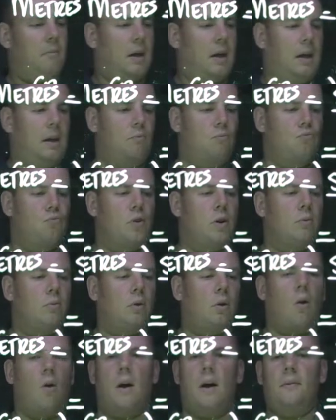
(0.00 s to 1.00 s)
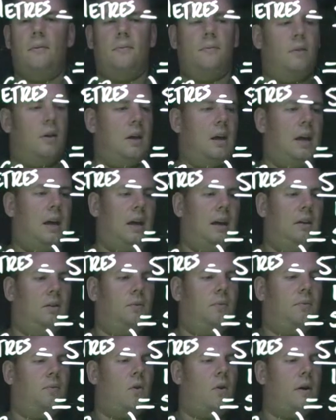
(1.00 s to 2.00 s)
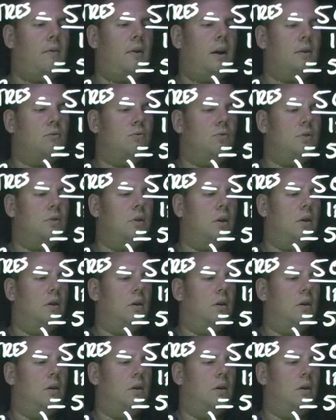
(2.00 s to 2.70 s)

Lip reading: in real life is 500